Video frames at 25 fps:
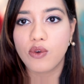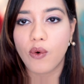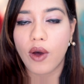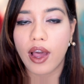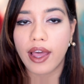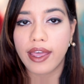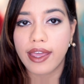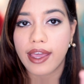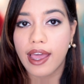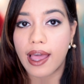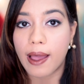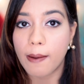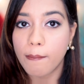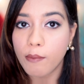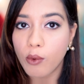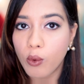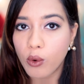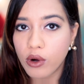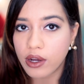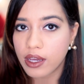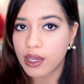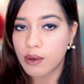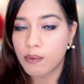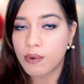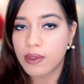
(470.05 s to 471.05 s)
so I am
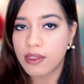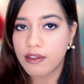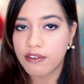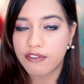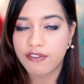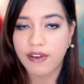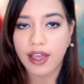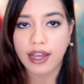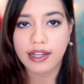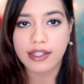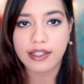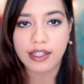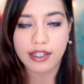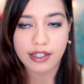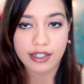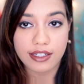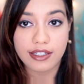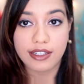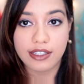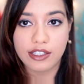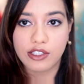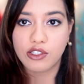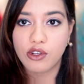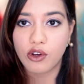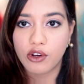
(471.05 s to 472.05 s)
okay with the fact that
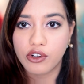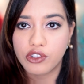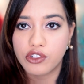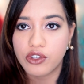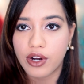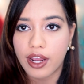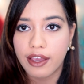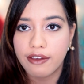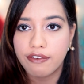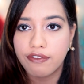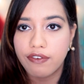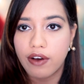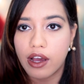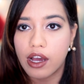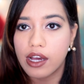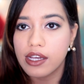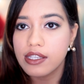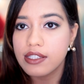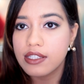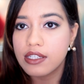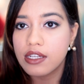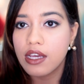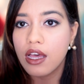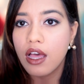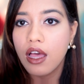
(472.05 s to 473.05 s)
it does not dry
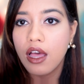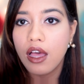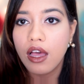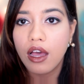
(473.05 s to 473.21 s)
fast.